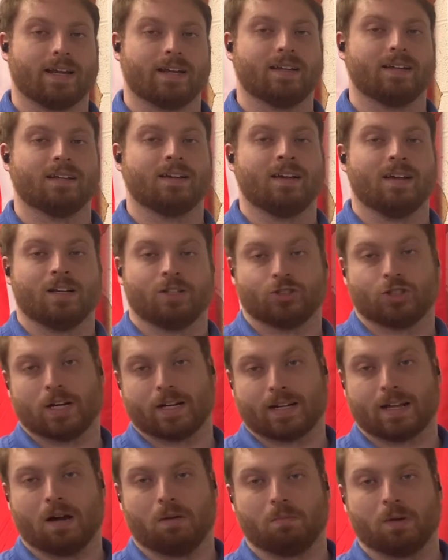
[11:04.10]
it. Check
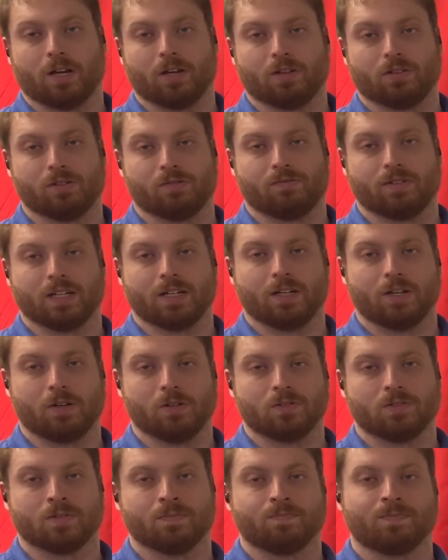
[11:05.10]
out my other
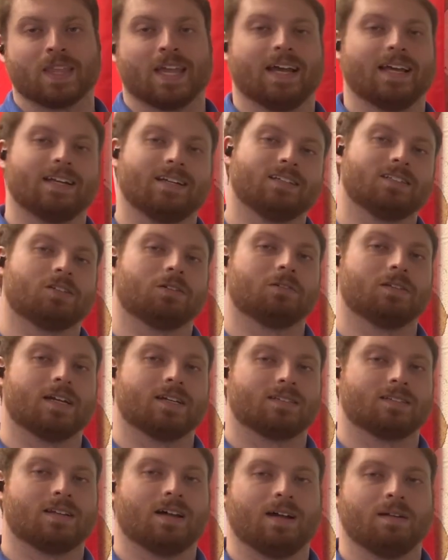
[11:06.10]
videos. And until
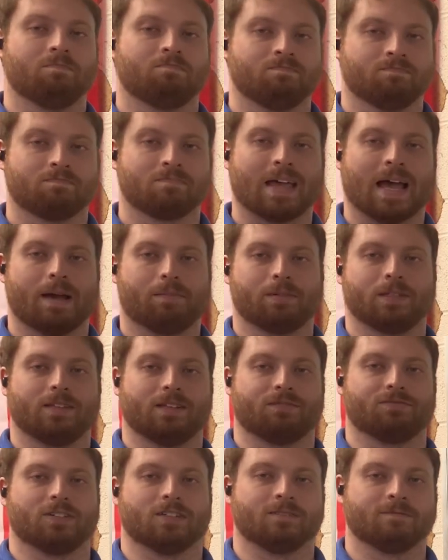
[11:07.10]
next time, happy
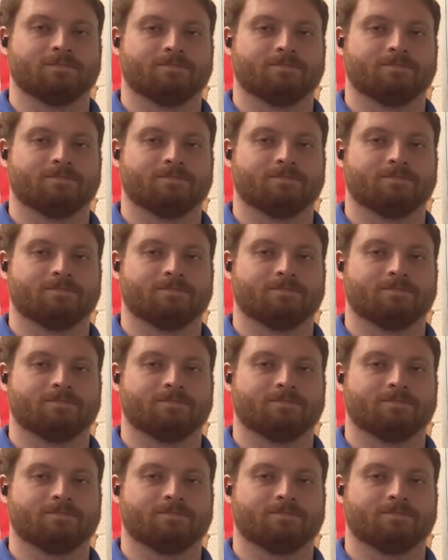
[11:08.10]
lifting.